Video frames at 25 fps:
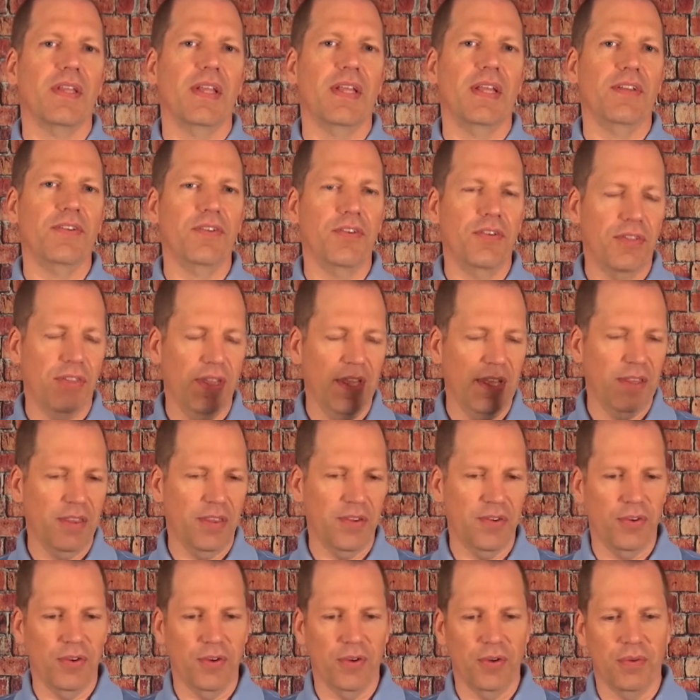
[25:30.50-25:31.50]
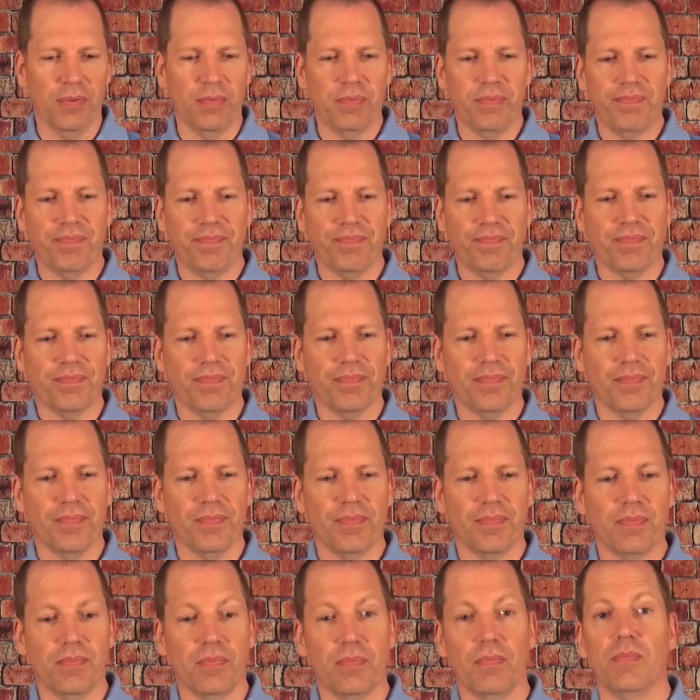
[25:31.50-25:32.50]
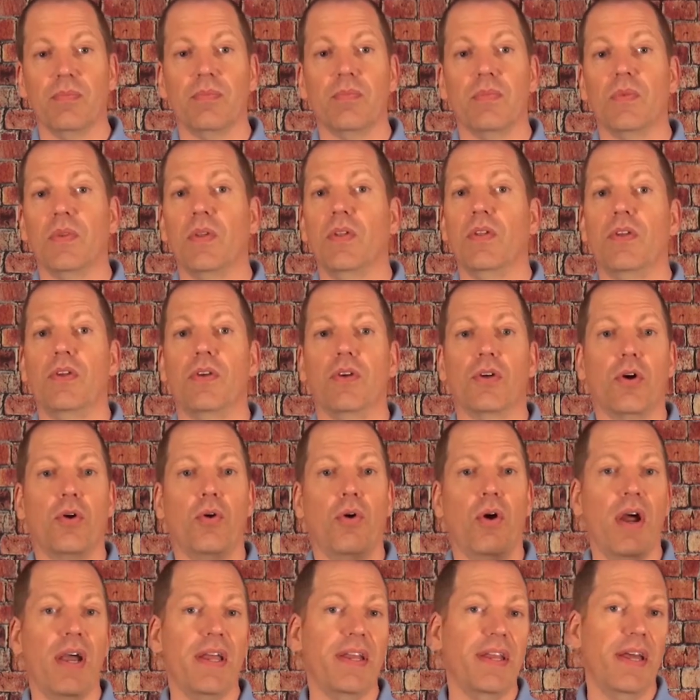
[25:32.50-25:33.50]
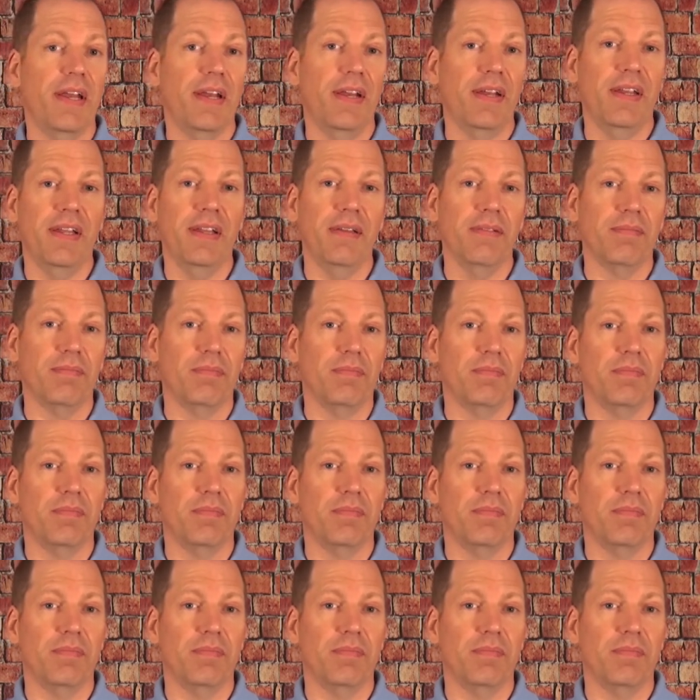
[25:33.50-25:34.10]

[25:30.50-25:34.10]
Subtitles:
As you think through your core identity,